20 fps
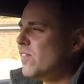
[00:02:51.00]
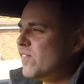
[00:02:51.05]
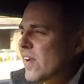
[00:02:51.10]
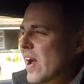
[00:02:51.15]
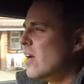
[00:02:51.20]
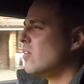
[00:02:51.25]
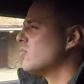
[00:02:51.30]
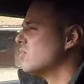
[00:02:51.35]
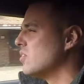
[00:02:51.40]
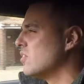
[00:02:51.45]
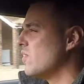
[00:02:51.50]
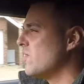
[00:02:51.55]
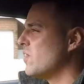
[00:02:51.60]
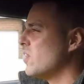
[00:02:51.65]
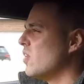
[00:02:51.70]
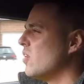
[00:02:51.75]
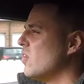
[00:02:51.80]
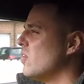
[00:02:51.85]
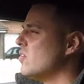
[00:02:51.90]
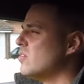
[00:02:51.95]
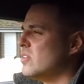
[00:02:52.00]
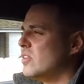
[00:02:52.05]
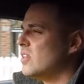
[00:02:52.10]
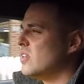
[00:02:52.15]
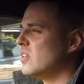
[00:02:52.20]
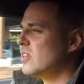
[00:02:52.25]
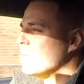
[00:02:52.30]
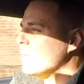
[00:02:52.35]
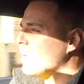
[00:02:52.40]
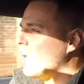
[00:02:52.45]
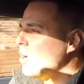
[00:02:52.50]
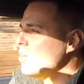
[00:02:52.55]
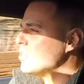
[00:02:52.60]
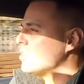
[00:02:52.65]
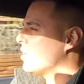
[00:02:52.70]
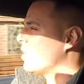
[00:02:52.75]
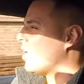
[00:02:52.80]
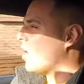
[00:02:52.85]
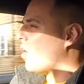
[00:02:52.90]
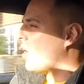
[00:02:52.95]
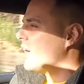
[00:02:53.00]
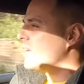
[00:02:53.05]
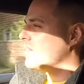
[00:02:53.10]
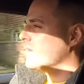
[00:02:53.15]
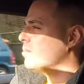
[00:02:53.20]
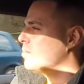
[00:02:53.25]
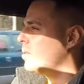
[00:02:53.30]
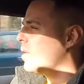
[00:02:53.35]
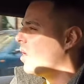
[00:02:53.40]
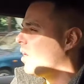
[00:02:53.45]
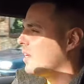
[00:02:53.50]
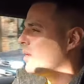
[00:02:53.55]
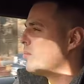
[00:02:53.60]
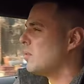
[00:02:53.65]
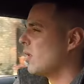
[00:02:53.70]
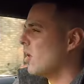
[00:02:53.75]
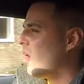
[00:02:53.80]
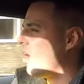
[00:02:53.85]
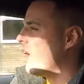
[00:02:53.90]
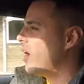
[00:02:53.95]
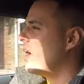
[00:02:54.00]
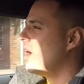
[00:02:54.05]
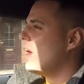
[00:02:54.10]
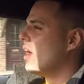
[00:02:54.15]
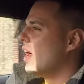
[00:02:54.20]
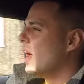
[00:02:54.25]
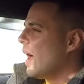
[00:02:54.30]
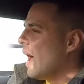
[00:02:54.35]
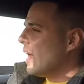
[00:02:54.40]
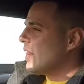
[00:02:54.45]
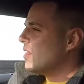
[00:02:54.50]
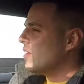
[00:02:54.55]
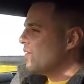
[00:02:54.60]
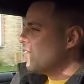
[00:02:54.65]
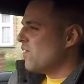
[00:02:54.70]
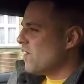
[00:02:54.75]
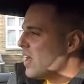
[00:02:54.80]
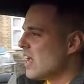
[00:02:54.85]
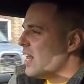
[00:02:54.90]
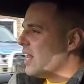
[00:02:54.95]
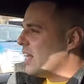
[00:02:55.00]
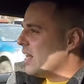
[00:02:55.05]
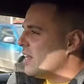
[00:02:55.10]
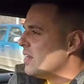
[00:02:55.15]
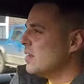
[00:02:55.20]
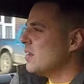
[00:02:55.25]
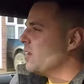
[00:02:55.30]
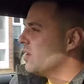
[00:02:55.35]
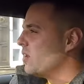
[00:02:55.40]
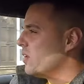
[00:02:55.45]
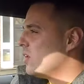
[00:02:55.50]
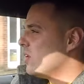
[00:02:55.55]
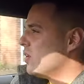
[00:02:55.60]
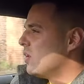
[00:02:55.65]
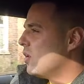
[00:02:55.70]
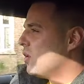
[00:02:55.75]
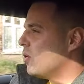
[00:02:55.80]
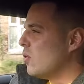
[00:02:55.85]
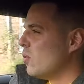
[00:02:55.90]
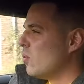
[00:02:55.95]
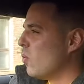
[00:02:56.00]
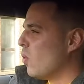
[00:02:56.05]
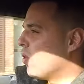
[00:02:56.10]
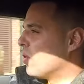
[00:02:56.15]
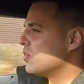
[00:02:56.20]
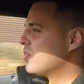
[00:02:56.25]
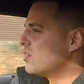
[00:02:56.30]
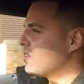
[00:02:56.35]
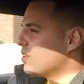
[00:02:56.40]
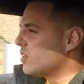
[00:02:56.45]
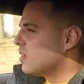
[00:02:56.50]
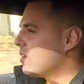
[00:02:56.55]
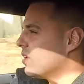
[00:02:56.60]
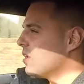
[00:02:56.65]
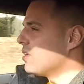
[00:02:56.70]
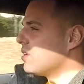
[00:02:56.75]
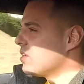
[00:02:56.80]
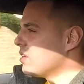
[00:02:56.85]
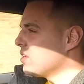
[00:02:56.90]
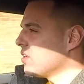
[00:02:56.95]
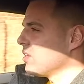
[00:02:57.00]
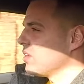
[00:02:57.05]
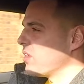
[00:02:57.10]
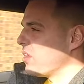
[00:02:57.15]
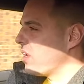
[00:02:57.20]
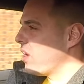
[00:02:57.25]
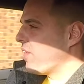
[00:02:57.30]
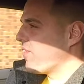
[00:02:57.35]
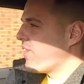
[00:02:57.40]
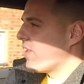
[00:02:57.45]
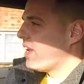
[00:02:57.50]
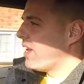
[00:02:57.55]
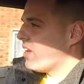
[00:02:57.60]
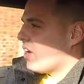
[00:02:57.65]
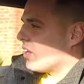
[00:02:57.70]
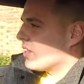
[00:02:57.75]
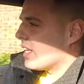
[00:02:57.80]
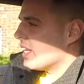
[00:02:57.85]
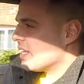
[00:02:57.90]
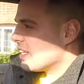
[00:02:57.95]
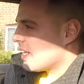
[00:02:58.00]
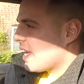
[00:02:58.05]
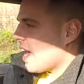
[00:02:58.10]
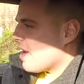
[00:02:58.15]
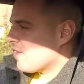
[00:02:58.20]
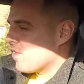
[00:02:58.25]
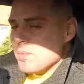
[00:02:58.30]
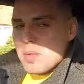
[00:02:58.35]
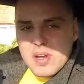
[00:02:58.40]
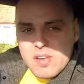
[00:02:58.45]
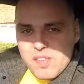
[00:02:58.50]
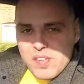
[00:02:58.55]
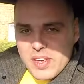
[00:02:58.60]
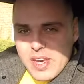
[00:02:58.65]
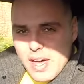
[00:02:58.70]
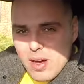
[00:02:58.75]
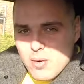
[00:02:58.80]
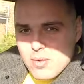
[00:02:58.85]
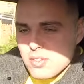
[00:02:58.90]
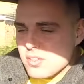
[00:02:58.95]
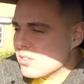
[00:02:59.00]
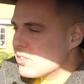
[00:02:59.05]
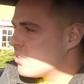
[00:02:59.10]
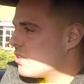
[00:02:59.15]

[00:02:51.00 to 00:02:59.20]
thousands of views and loads of likes and blah de blah, and the feeling was a feeling that I didn't get from anything else.